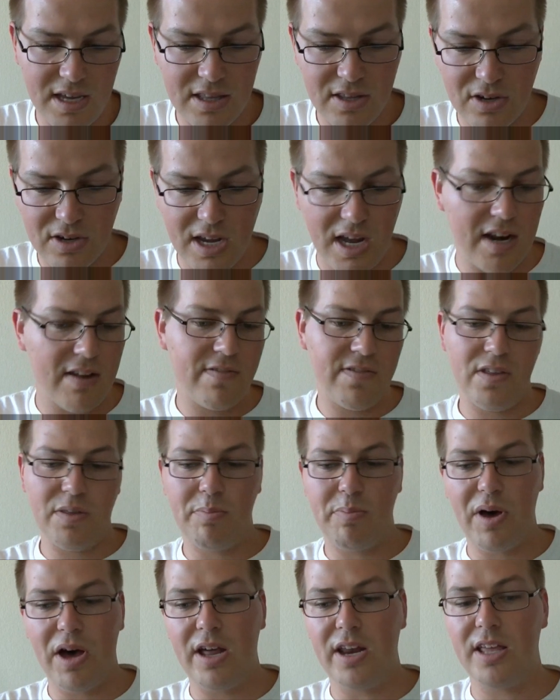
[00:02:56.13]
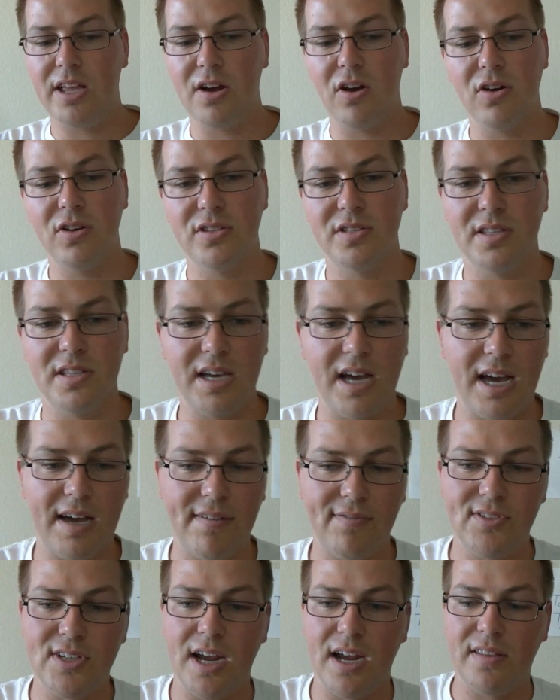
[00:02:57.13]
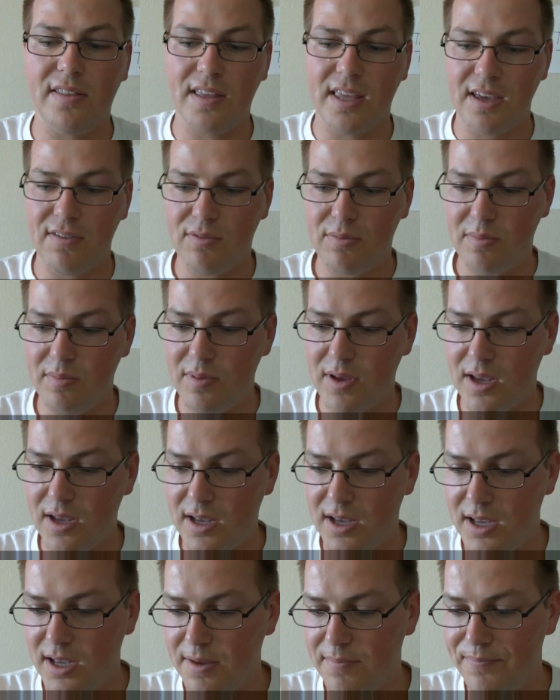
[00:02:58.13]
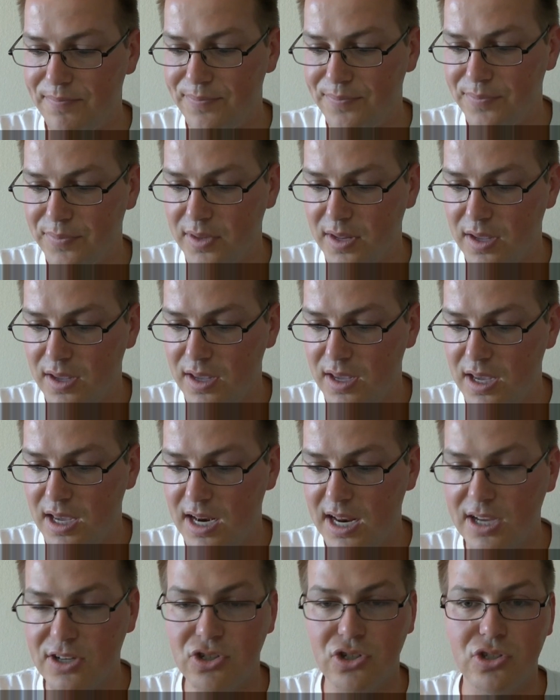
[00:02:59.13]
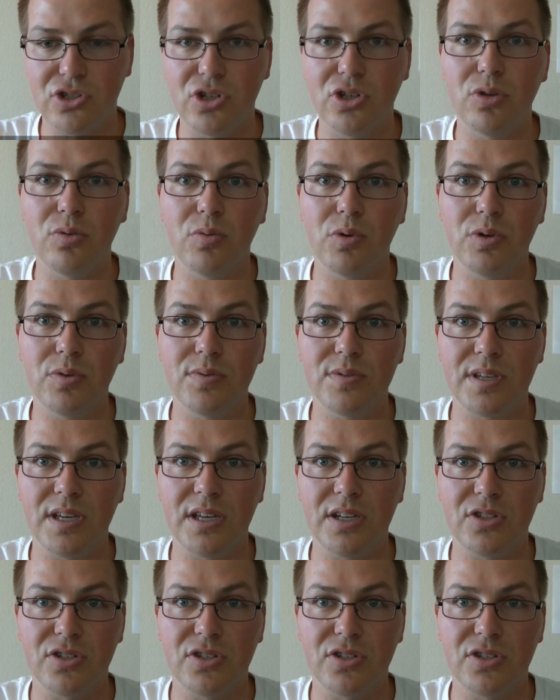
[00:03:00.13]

They're kind of the bodyguards of the Hive Tyrant to give him an extra 2 wounds each.